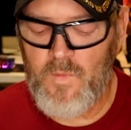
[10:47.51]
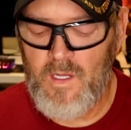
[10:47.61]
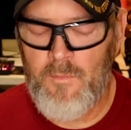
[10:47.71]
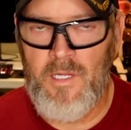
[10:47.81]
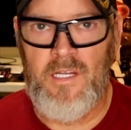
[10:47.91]

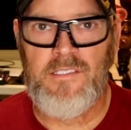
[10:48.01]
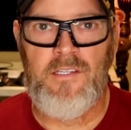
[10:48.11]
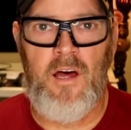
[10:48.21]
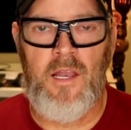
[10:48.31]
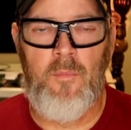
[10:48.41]
I mean, it's
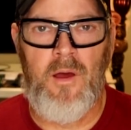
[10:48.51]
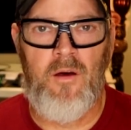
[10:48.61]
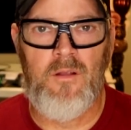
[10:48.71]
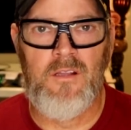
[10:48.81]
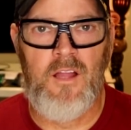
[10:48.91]
not
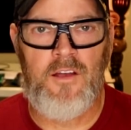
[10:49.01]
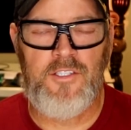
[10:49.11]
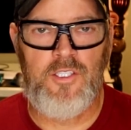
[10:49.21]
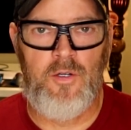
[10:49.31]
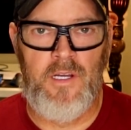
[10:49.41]
about
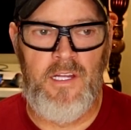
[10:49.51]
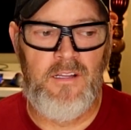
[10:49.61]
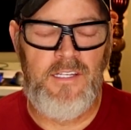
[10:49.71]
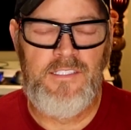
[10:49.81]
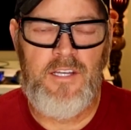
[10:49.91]
luxury. At
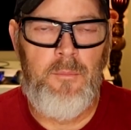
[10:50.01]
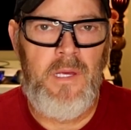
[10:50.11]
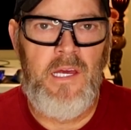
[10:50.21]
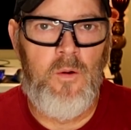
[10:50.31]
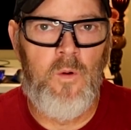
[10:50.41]
least to
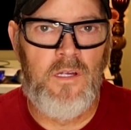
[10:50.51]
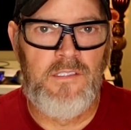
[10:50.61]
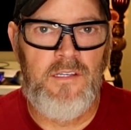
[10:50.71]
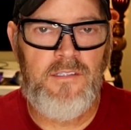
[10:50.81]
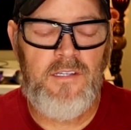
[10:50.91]
me it
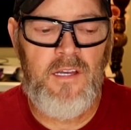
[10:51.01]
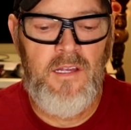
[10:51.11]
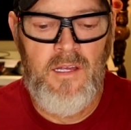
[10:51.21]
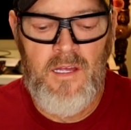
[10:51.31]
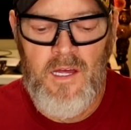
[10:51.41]
wasn't.
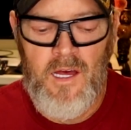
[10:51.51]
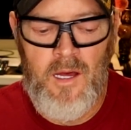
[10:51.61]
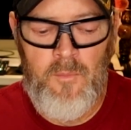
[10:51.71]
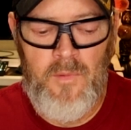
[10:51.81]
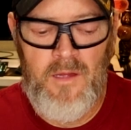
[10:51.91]

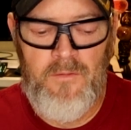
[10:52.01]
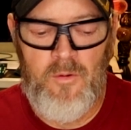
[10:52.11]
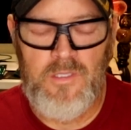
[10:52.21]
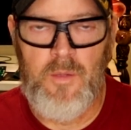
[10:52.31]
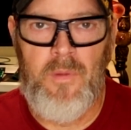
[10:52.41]
If it
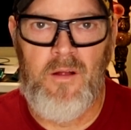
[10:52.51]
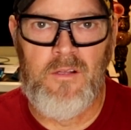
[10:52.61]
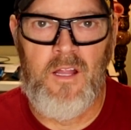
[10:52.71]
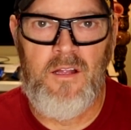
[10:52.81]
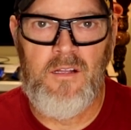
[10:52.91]
was
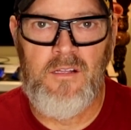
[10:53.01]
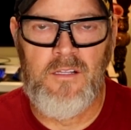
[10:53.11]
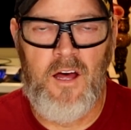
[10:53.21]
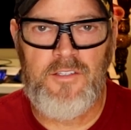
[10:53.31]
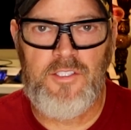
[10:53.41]
about
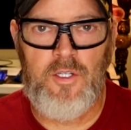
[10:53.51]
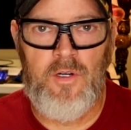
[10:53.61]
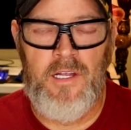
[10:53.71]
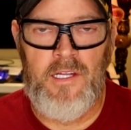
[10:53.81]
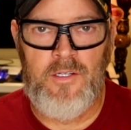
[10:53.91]

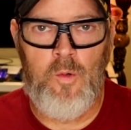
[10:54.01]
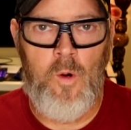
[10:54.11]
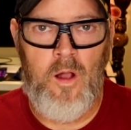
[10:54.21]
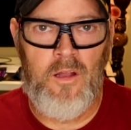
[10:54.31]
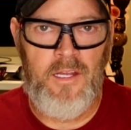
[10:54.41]
luxury and
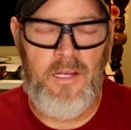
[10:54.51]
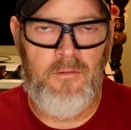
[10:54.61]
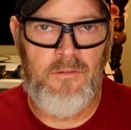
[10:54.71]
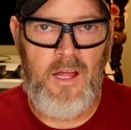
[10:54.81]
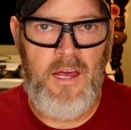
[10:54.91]
quality
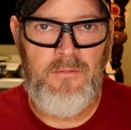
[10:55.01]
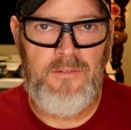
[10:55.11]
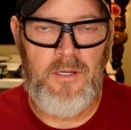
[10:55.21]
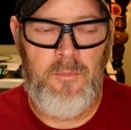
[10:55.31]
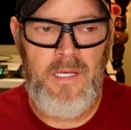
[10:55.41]
of life
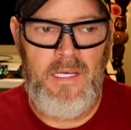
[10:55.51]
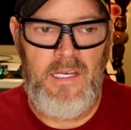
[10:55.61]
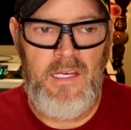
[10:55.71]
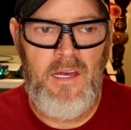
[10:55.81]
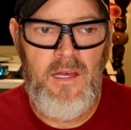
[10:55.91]
to
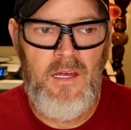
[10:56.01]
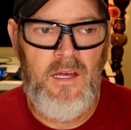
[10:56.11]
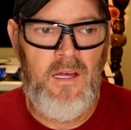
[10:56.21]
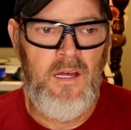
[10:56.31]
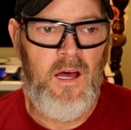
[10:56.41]
me,
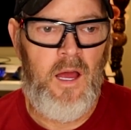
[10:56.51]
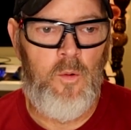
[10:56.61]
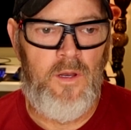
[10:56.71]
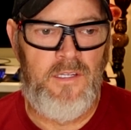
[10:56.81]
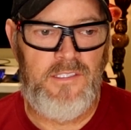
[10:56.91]
I
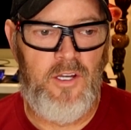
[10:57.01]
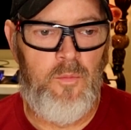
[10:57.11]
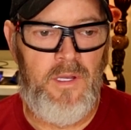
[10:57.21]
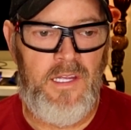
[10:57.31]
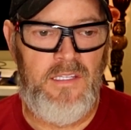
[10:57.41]
would have still
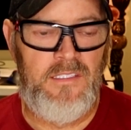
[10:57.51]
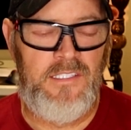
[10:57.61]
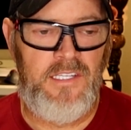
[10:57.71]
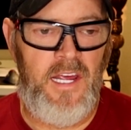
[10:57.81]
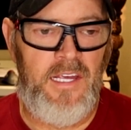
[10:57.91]
been eating
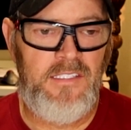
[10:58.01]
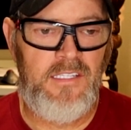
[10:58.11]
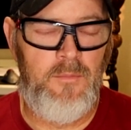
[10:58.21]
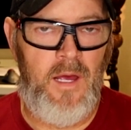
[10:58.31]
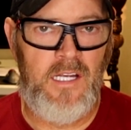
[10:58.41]
steaks
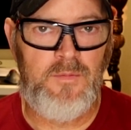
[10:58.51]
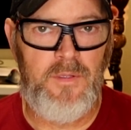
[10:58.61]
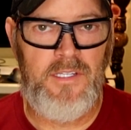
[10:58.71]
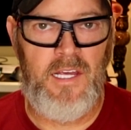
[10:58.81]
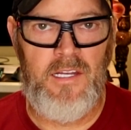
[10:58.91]
and mashed
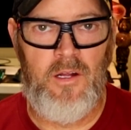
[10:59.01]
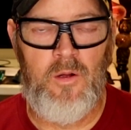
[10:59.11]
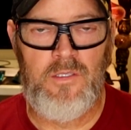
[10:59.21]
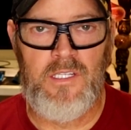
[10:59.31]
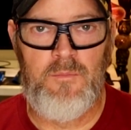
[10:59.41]

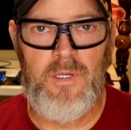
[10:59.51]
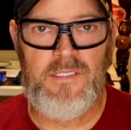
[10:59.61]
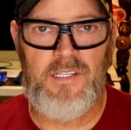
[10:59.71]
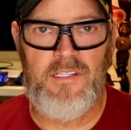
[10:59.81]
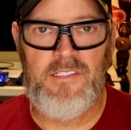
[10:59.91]
potatoes and
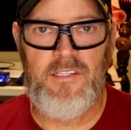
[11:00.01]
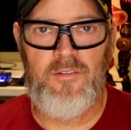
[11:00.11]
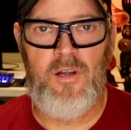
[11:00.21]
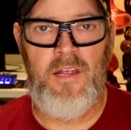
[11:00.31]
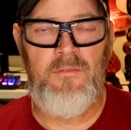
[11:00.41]
biscuits and
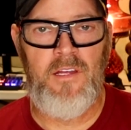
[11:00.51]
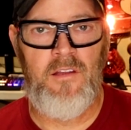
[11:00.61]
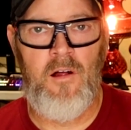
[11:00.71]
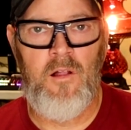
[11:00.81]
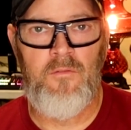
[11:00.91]
gravy and
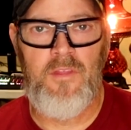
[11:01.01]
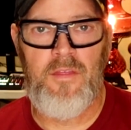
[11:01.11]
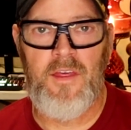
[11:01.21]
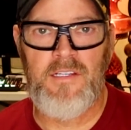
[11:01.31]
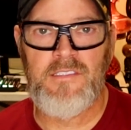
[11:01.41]
all of the
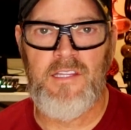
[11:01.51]
things